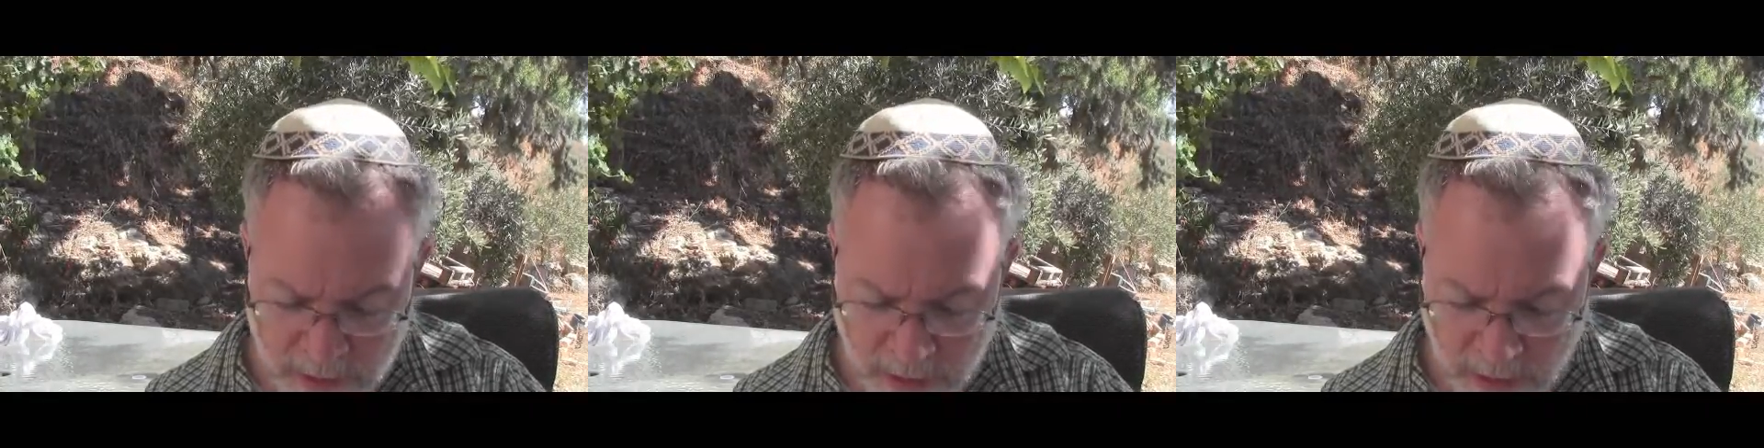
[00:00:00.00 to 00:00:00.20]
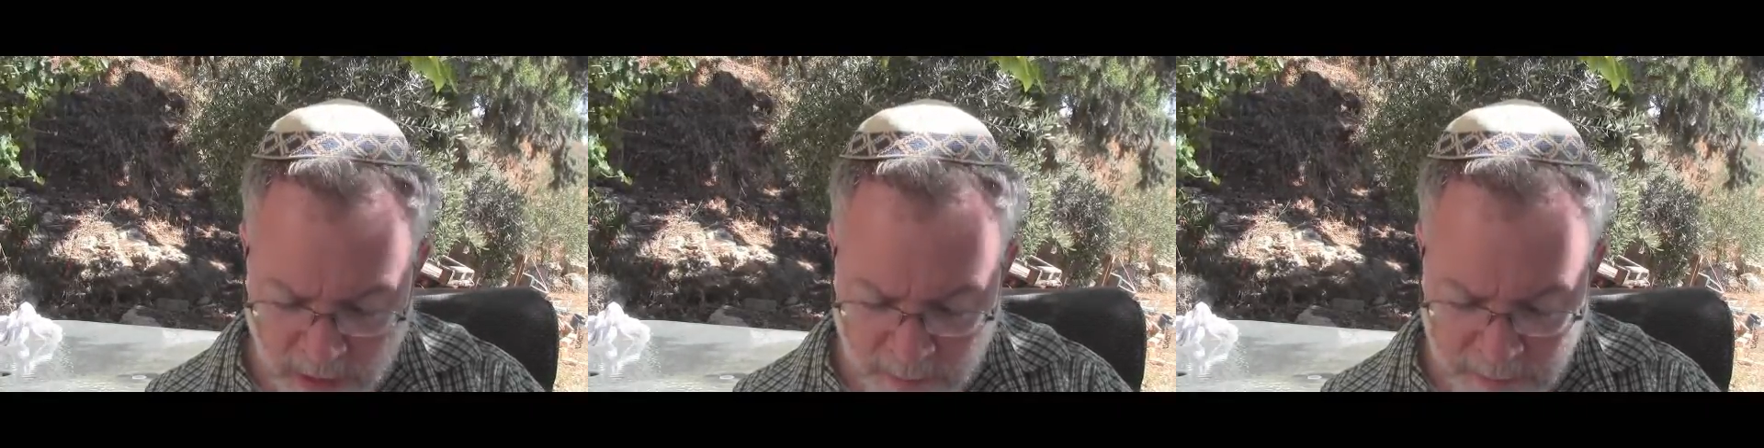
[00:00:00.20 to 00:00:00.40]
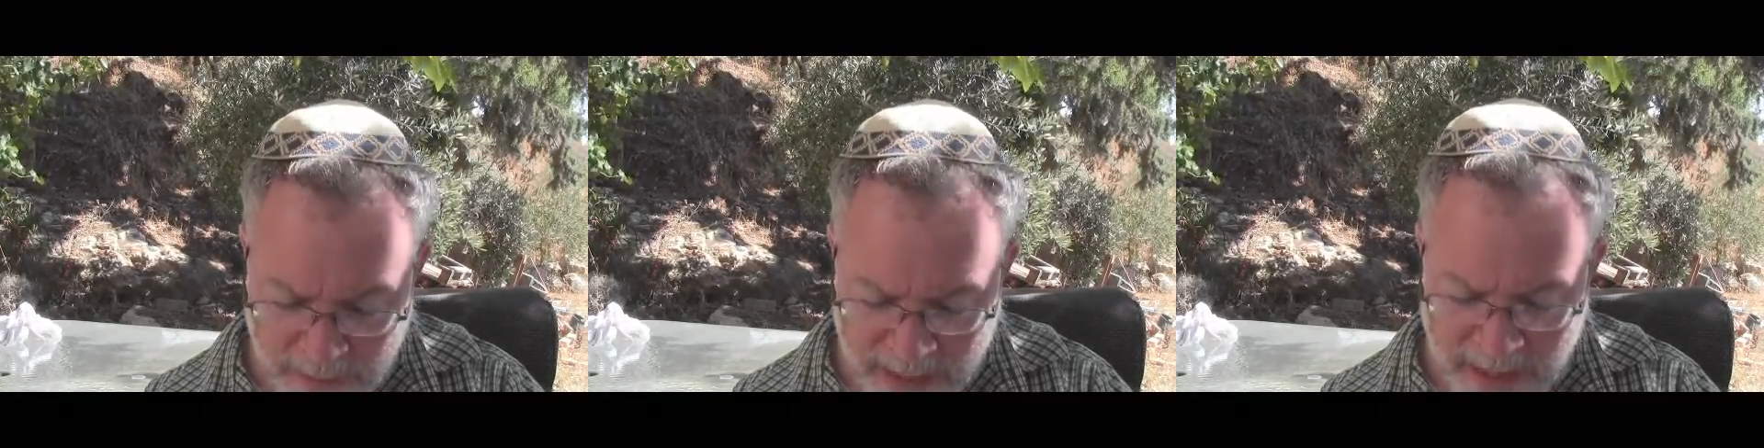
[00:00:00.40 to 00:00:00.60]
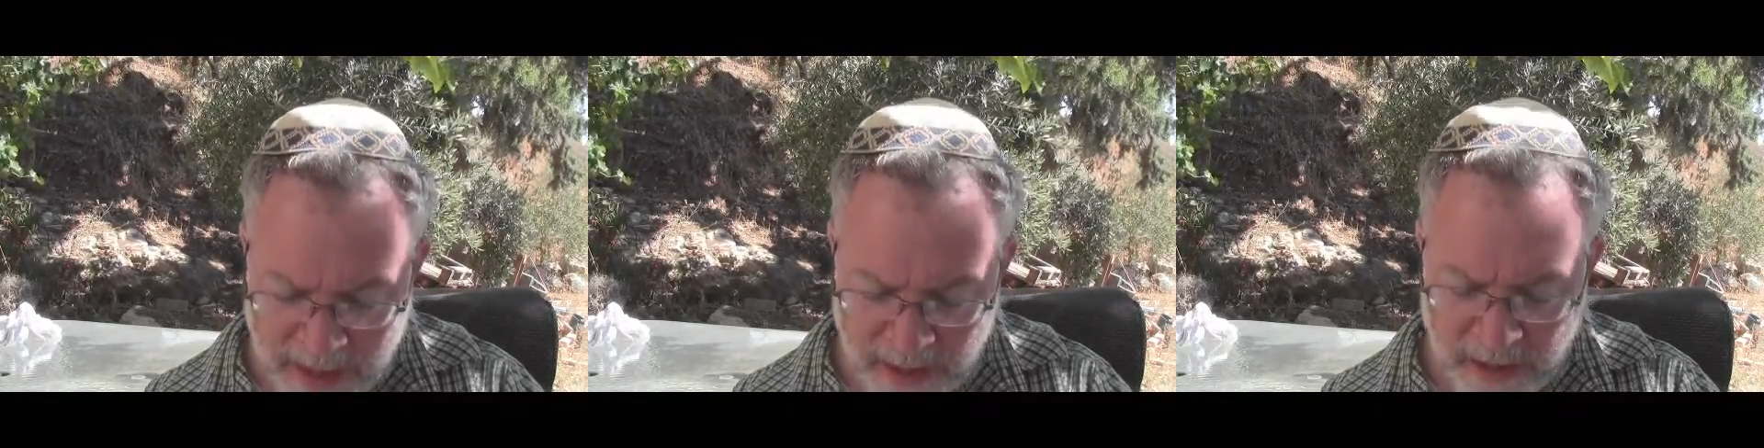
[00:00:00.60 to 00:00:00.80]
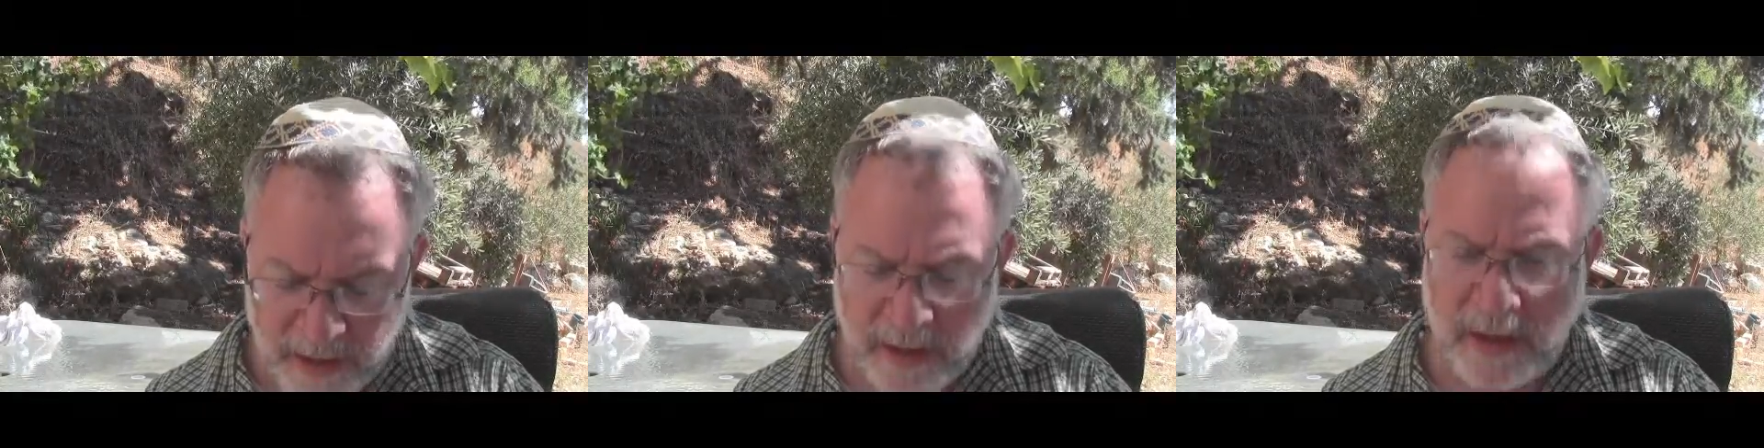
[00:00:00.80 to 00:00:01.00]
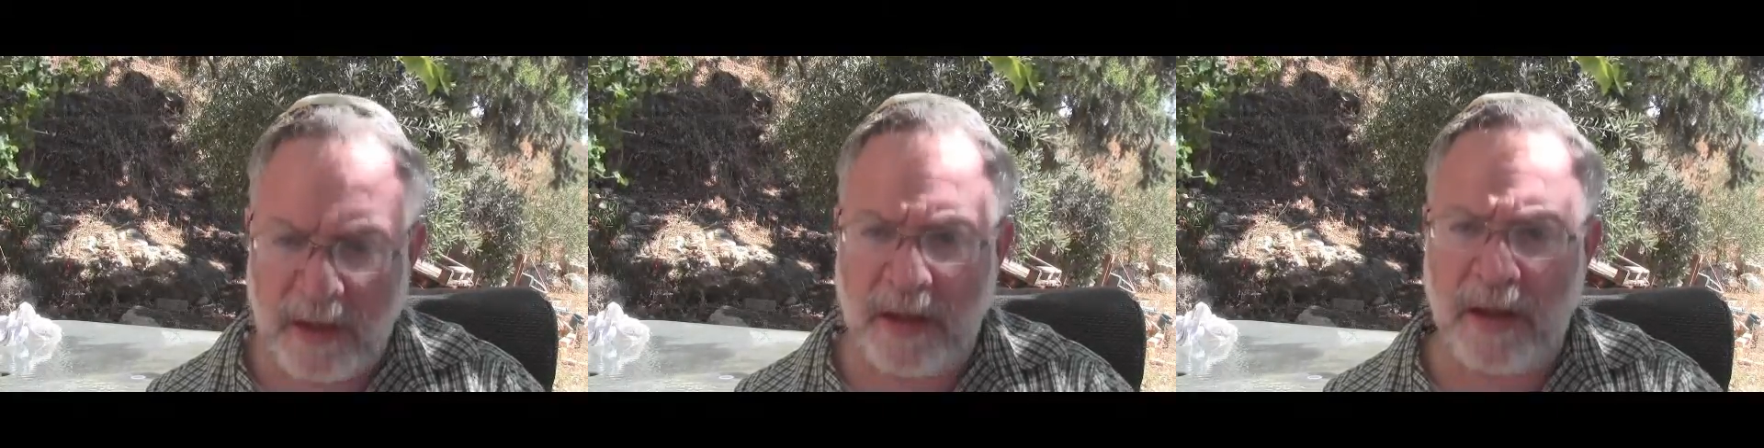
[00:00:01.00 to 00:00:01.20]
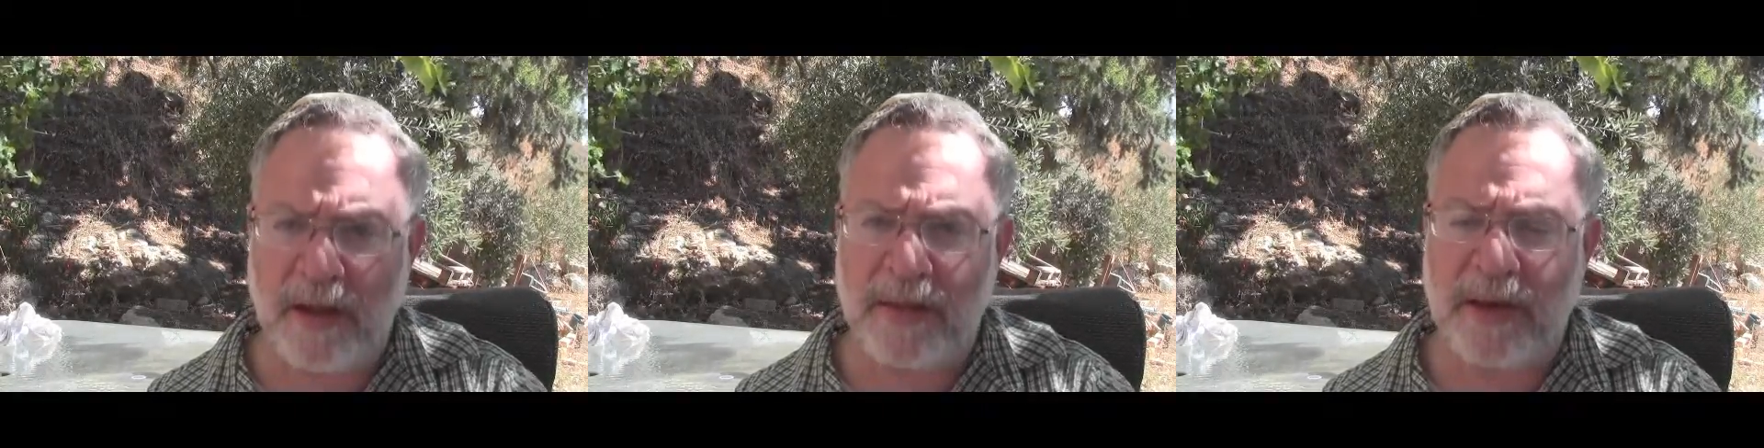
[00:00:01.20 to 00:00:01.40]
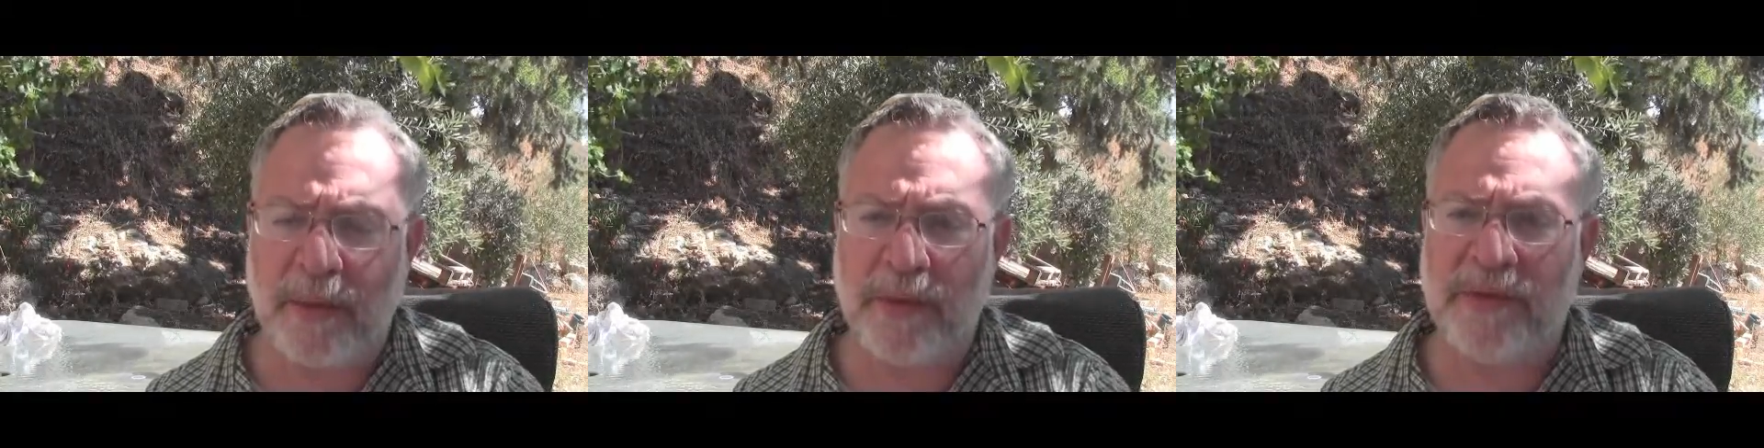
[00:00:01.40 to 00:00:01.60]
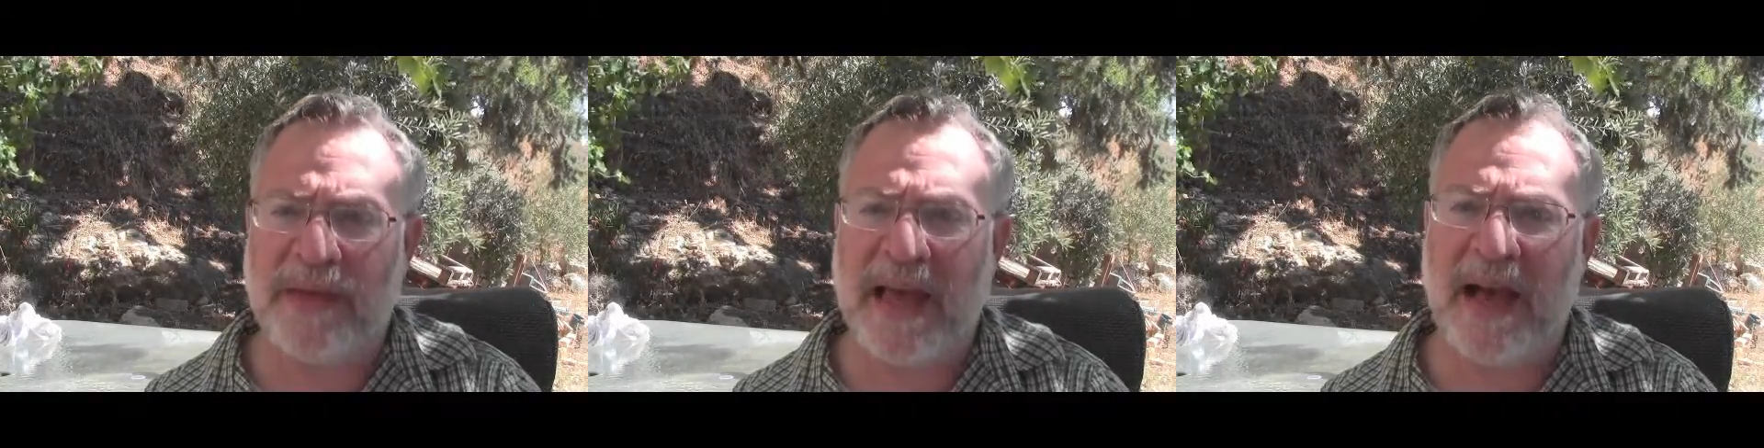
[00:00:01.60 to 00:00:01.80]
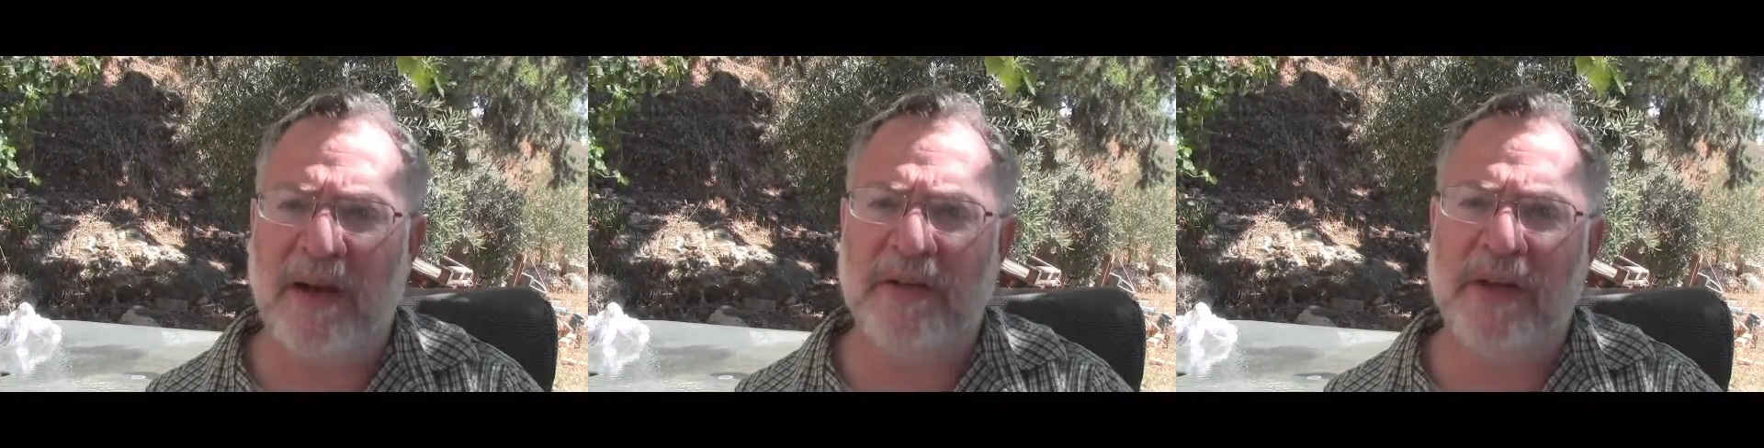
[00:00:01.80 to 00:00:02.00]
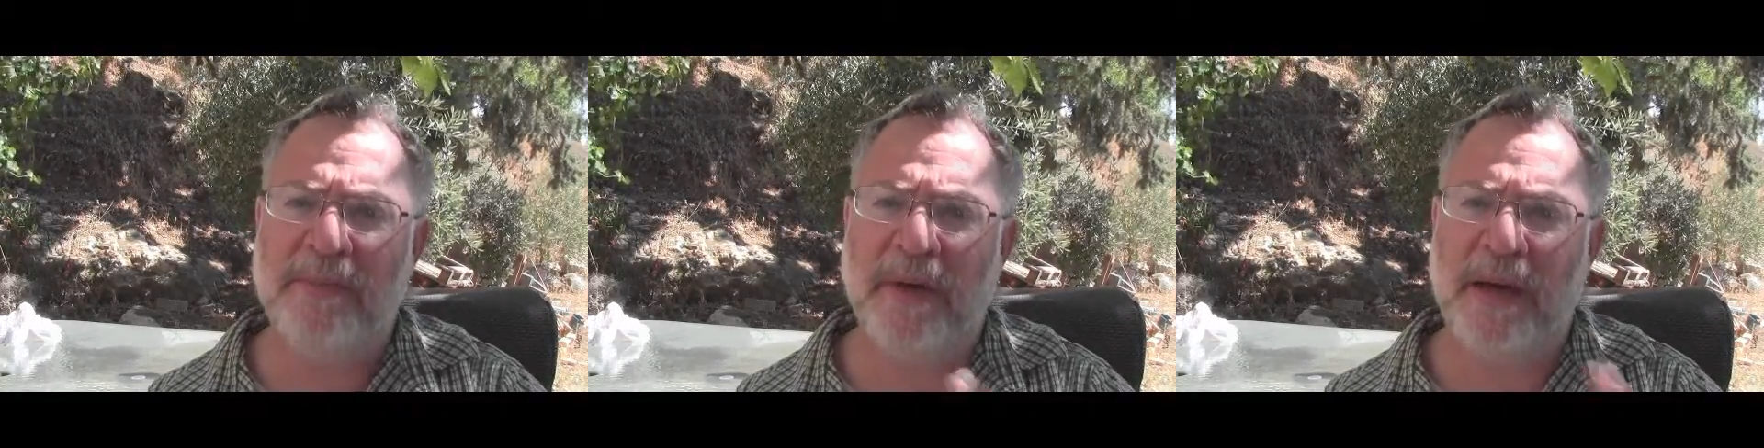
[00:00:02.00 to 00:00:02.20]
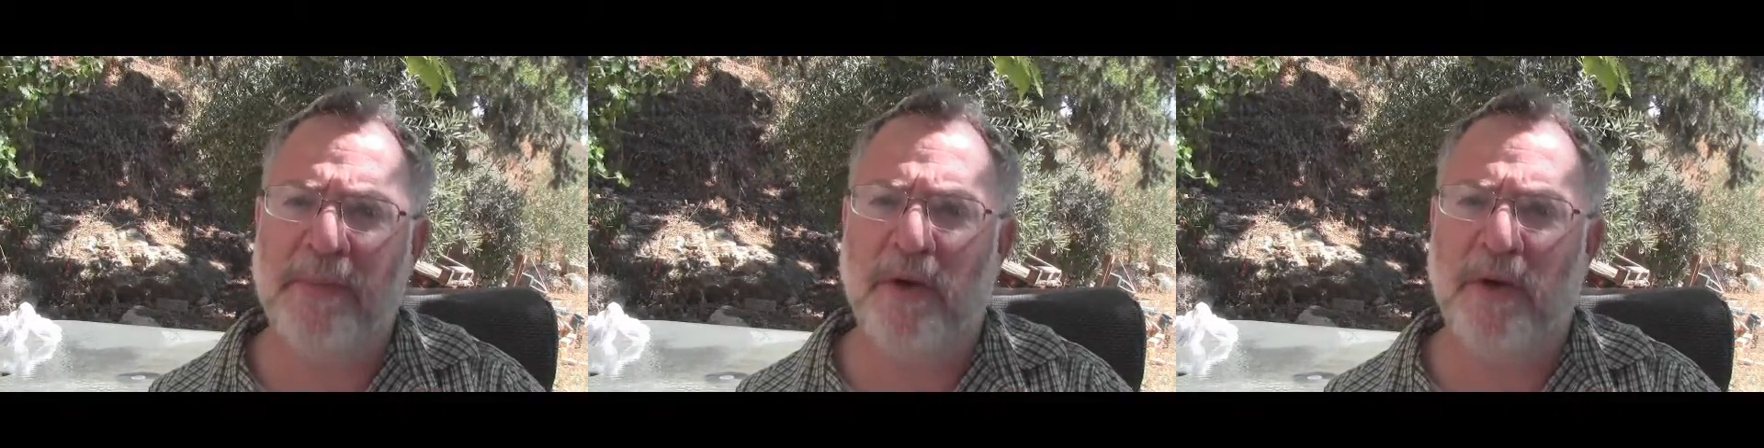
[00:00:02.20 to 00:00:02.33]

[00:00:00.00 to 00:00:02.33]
man that was counted by